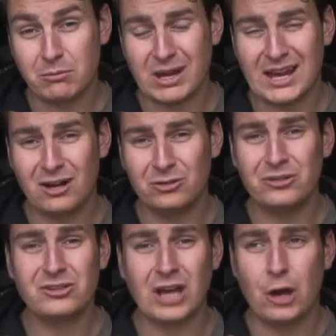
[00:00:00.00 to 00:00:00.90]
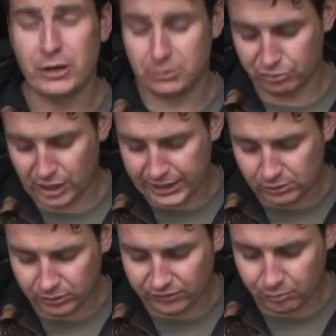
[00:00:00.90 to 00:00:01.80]
pound coated braid
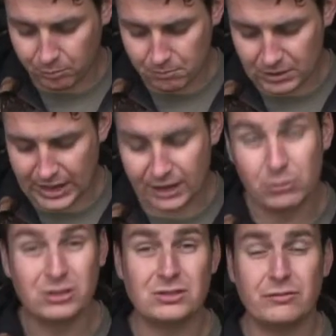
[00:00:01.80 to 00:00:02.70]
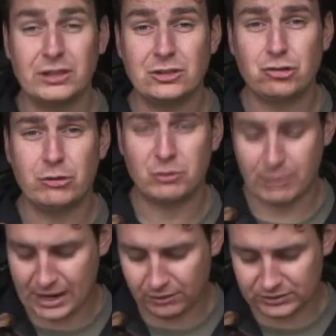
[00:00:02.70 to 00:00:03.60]
with elements of it stripped
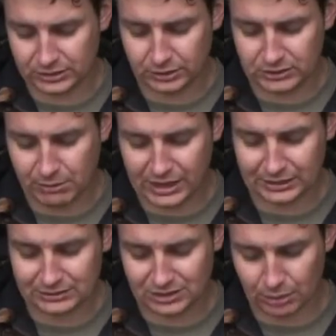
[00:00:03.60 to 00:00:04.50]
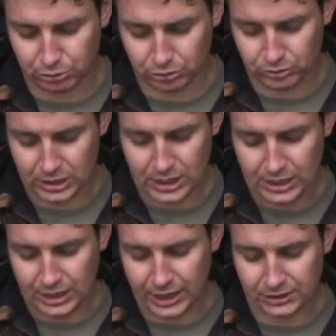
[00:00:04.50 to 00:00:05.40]
back to, to make it supple
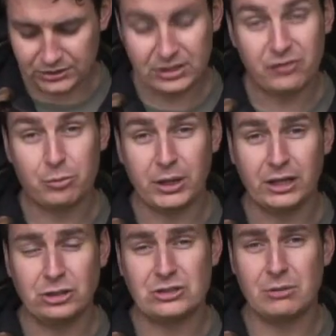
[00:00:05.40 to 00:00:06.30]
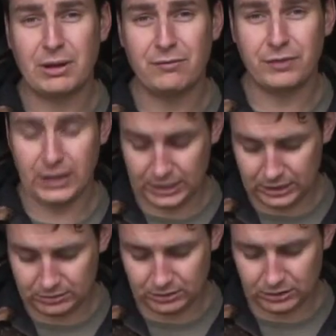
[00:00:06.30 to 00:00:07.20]
and a stiff bit just above the,
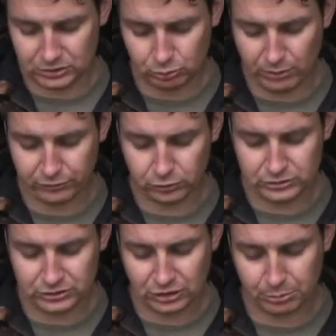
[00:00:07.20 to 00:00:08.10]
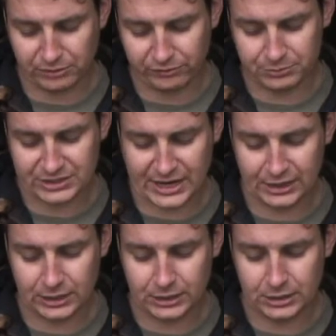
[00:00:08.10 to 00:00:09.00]
the swivel to stop it from
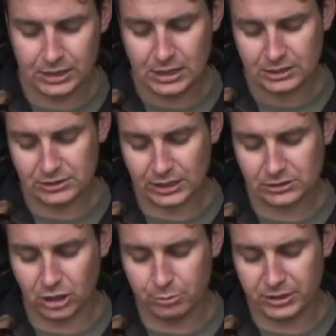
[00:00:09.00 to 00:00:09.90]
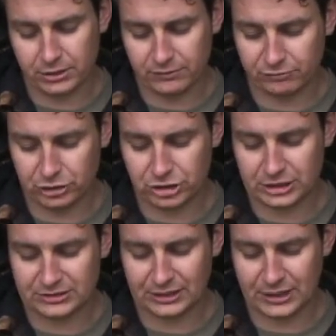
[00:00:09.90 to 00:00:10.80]
tangling. So it's got a bit of
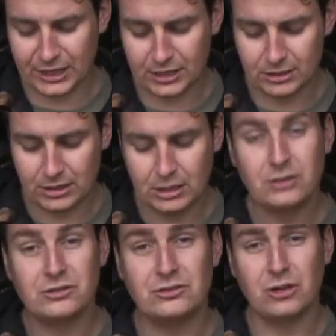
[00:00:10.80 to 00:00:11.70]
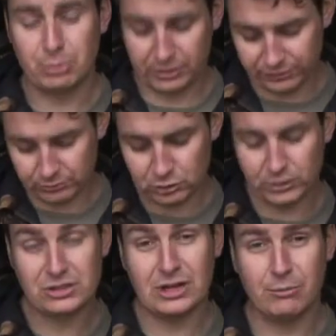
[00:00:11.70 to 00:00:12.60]
rigidity there to stop it from
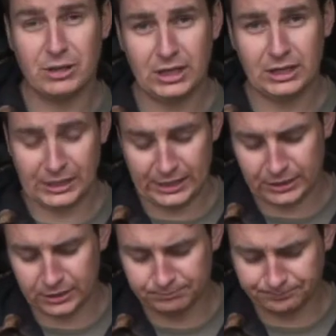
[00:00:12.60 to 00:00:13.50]
twisting up the leader.